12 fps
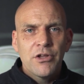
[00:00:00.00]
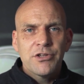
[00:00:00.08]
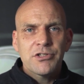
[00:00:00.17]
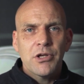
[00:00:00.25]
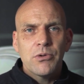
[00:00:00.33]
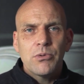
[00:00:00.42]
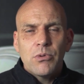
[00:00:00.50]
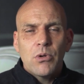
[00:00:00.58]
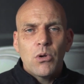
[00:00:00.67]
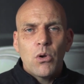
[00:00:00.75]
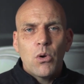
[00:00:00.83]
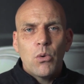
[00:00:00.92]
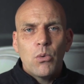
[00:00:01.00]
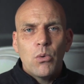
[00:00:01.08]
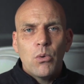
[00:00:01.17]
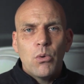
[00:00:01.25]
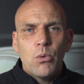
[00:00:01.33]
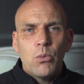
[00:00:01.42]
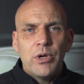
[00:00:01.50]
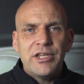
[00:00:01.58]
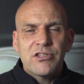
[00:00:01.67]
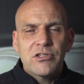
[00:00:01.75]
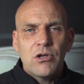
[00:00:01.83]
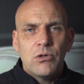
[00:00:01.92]
So we
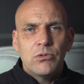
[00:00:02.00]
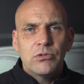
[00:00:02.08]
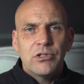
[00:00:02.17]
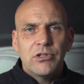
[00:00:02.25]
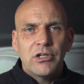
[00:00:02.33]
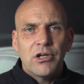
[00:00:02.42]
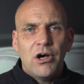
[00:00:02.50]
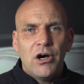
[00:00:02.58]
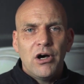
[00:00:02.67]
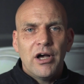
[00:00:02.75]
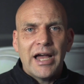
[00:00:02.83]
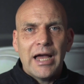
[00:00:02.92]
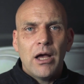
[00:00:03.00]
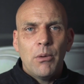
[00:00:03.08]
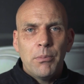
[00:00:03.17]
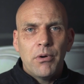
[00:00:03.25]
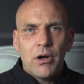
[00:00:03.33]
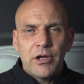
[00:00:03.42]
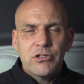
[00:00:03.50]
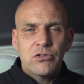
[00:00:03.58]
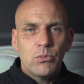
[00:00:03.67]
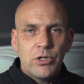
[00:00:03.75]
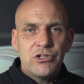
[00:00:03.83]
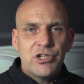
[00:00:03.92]
sold the car at a price
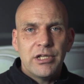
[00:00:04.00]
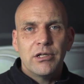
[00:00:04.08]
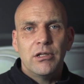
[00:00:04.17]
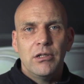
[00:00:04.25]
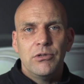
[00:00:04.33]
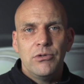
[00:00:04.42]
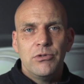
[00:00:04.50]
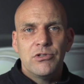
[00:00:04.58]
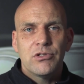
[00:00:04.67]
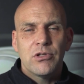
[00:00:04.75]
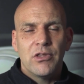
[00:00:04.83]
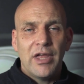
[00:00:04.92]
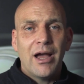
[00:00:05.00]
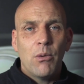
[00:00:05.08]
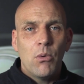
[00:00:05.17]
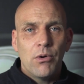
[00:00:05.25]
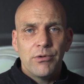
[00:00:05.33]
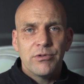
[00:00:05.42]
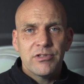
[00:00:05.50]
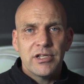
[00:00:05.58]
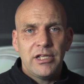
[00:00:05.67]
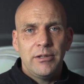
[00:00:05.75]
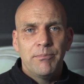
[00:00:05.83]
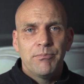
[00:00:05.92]
which includes that
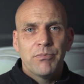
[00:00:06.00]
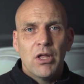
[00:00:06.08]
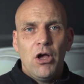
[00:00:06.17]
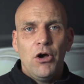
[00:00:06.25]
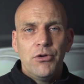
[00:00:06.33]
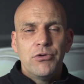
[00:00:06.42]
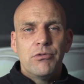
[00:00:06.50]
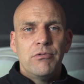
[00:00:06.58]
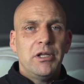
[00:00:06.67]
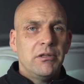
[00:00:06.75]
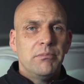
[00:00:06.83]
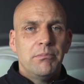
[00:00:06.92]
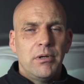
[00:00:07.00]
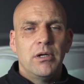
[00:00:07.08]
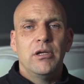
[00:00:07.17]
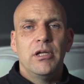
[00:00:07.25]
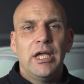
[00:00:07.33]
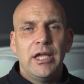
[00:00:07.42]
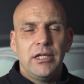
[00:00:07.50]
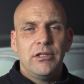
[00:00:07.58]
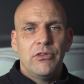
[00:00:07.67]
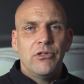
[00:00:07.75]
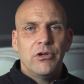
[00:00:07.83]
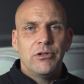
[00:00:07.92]
warranty underwritten by a
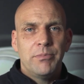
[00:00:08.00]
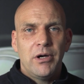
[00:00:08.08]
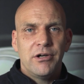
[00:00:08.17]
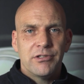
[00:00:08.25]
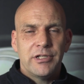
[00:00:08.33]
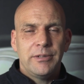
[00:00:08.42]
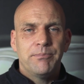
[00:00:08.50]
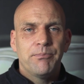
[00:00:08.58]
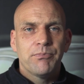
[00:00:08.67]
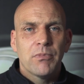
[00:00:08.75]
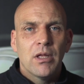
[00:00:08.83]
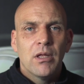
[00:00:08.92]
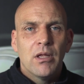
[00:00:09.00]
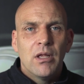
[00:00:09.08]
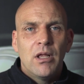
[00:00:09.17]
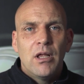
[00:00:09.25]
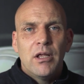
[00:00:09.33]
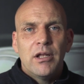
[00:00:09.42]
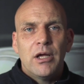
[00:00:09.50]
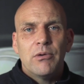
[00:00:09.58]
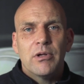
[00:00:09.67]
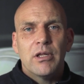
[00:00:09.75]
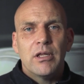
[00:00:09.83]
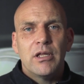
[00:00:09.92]
third party.
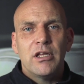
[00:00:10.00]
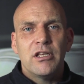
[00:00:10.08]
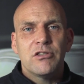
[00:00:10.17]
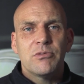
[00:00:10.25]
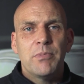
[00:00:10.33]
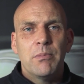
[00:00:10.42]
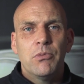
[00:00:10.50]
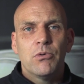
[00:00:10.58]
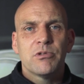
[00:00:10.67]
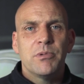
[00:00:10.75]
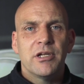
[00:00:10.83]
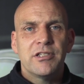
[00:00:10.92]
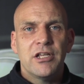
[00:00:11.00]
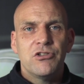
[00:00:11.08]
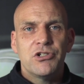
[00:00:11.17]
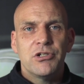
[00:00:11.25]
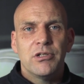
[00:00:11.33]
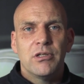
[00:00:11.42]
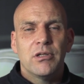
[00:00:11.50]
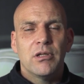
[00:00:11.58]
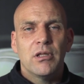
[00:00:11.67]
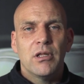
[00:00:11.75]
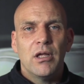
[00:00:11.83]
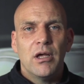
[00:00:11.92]
Now, it's been brought to my attention
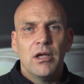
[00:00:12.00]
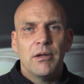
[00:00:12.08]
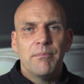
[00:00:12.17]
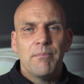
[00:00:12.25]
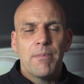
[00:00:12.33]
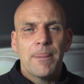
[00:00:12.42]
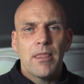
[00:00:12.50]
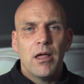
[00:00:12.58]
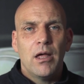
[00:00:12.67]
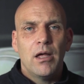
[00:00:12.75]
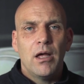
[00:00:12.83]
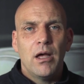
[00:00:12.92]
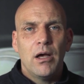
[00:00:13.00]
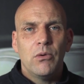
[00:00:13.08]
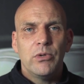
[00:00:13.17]
a